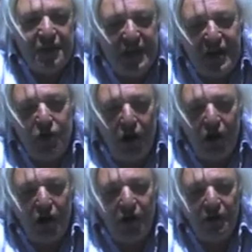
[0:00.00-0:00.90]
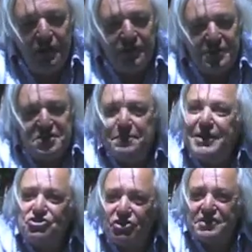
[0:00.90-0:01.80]
there are
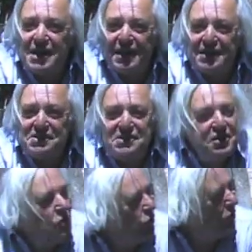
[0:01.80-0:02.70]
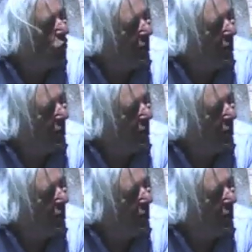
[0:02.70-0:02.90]
special days when